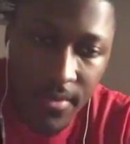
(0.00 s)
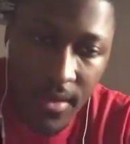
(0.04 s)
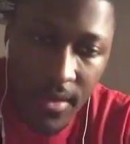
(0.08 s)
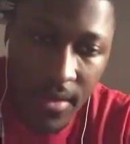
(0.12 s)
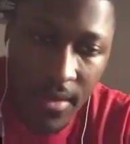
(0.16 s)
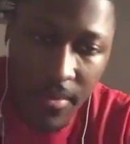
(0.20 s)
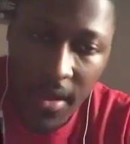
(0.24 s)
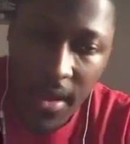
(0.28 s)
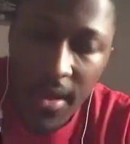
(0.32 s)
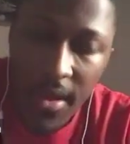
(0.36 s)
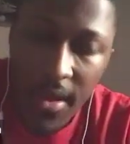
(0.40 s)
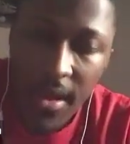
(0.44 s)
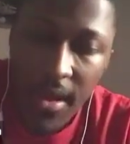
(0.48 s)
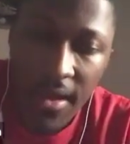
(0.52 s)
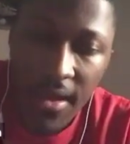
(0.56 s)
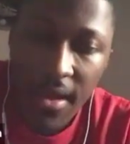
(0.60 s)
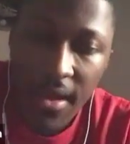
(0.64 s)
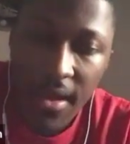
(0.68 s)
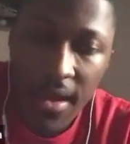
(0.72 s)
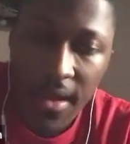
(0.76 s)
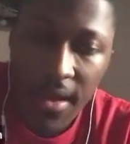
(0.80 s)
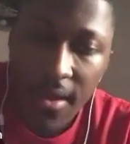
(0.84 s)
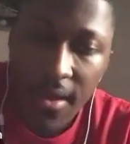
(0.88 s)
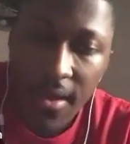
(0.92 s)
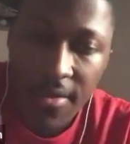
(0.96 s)
I mean,
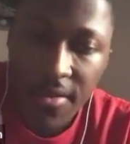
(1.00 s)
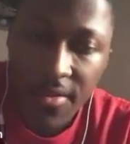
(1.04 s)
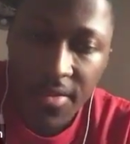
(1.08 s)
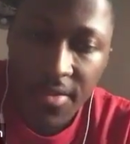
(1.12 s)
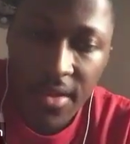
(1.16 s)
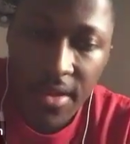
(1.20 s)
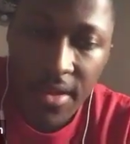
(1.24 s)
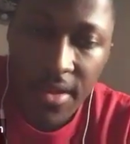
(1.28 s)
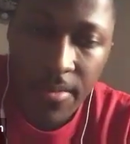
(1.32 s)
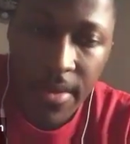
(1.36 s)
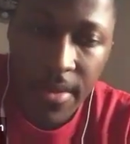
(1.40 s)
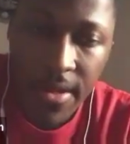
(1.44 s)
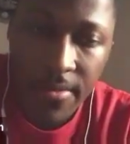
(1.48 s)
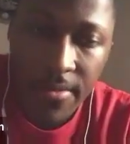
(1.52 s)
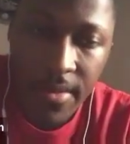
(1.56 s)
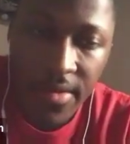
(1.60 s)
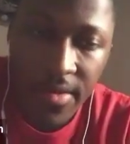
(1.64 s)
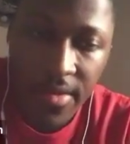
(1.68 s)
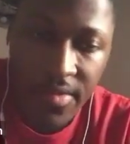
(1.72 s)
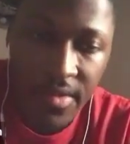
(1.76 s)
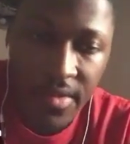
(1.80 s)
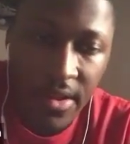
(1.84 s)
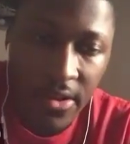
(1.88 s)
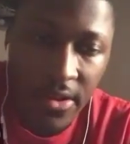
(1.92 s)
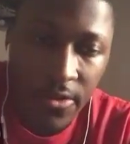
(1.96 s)
I couldn't have said it better
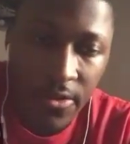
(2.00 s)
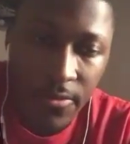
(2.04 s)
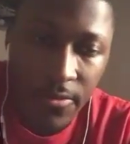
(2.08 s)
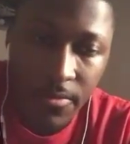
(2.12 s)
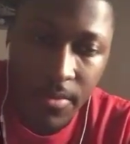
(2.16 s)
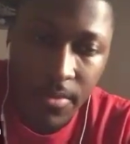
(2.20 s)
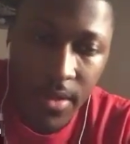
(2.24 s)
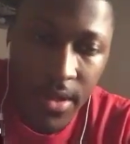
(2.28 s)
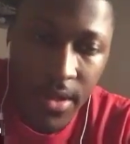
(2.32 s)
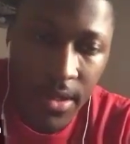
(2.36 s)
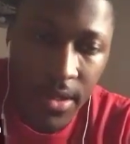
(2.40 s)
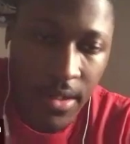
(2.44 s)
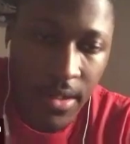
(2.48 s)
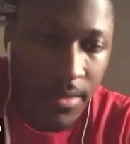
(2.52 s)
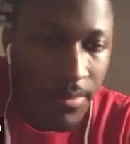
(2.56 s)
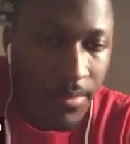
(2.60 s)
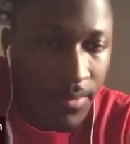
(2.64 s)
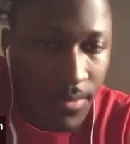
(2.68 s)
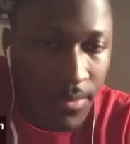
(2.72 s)
myself, but